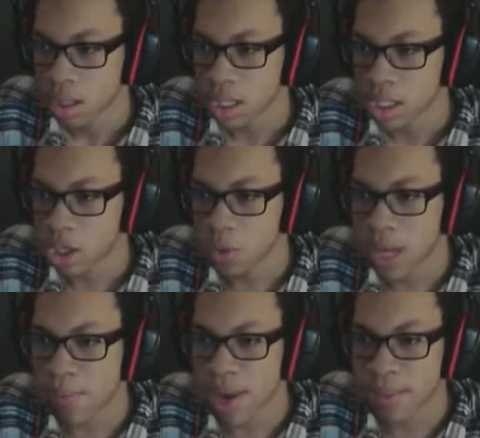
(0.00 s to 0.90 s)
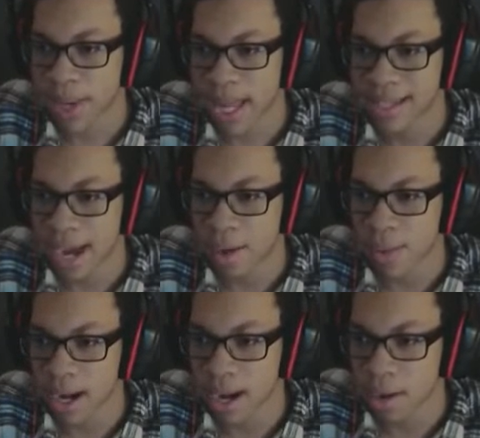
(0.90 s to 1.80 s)
Did you get what I'm laying down
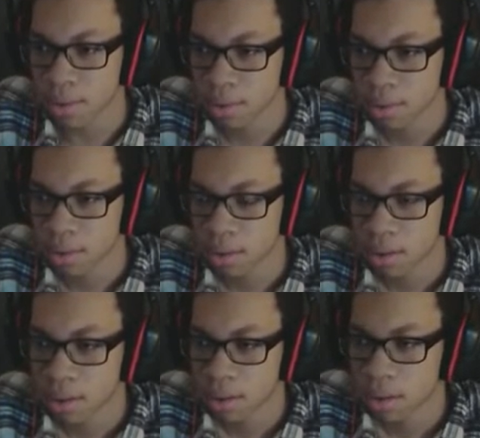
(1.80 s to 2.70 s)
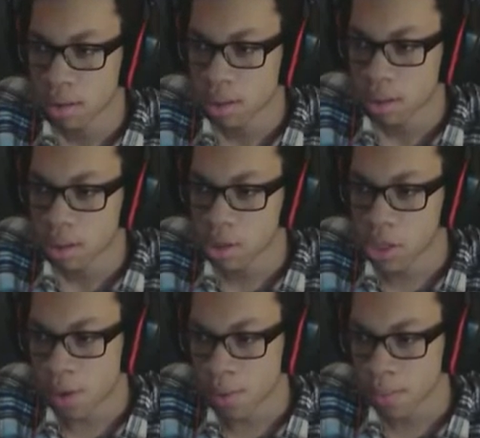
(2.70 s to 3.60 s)
right now? You
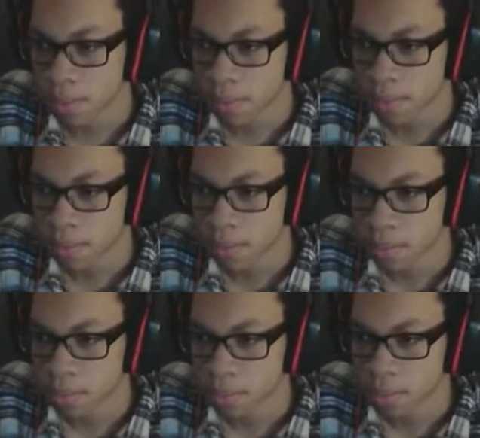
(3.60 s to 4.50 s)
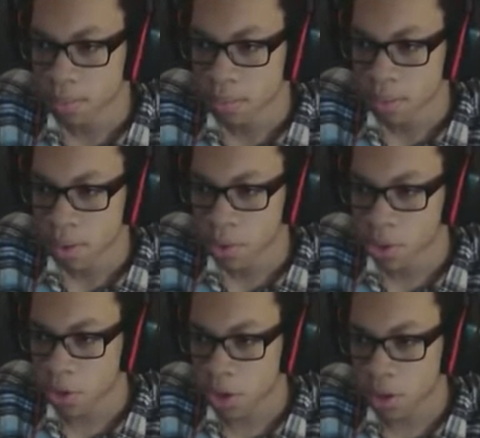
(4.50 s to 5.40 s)
don't? Well,
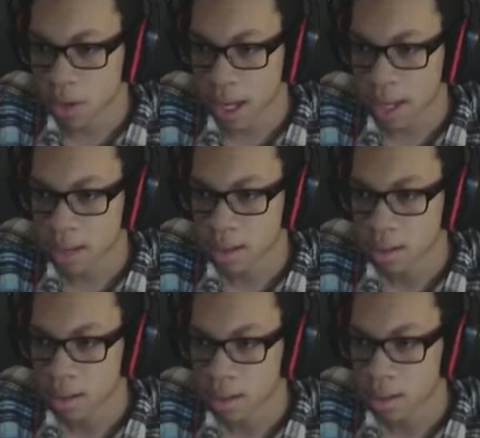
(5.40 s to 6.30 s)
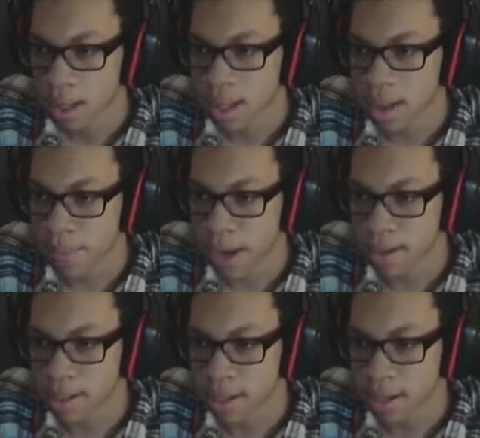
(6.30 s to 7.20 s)
screw you, okay? I think I'm better
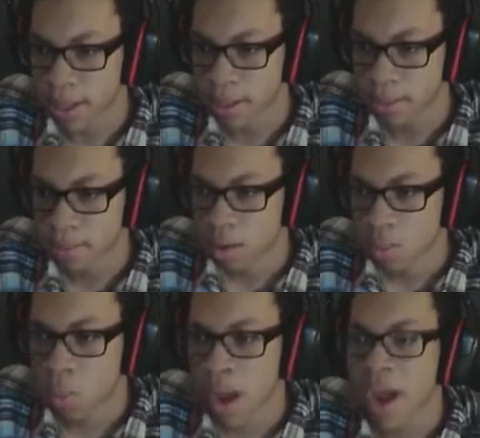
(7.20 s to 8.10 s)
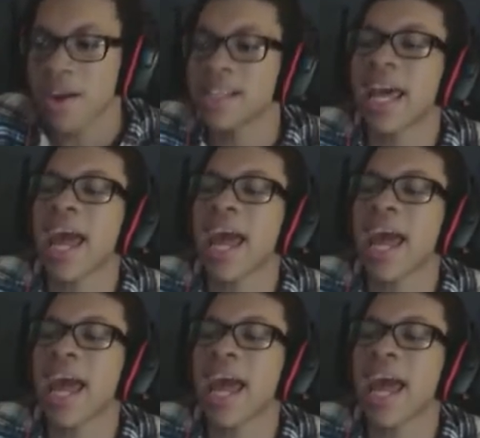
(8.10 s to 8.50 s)
than Slenderman. Where is he?